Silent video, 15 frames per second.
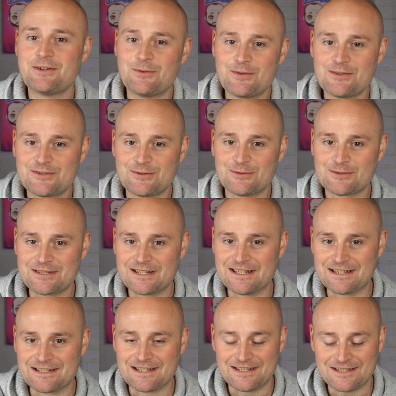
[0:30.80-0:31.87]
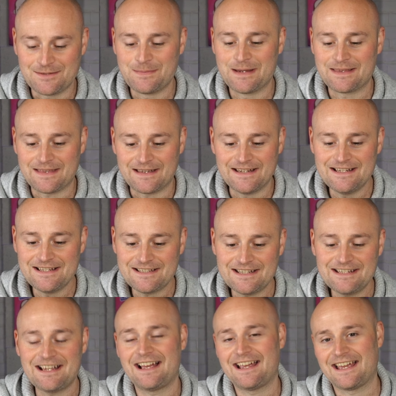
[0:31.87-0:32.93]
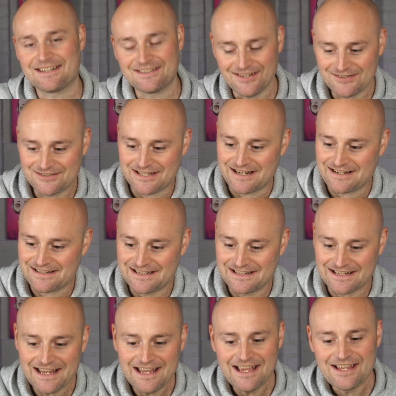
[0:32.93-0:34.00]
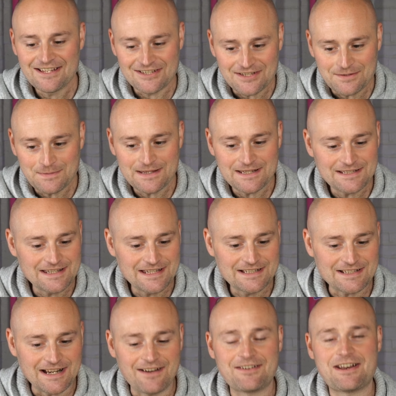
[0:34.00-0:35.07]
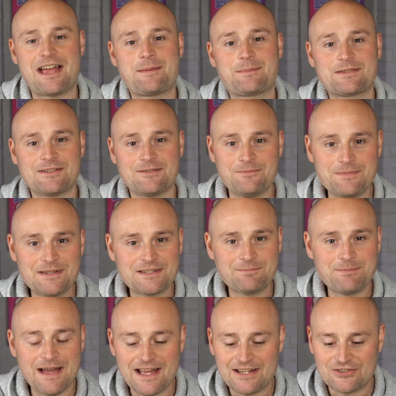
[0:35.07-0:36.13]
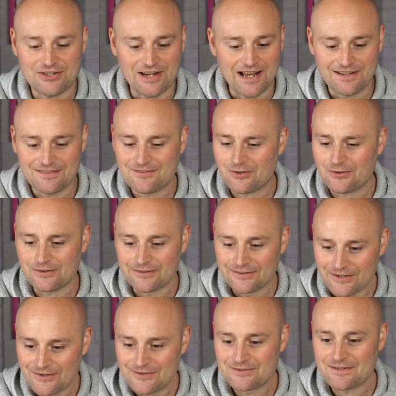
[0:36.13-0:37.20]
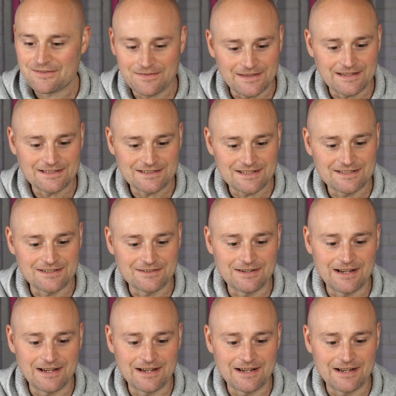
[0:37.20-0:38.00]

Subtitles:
all the tools didn't exist to make that easy. I had no technique, so some of these things are an absolute mismatch. I've got loads of things to do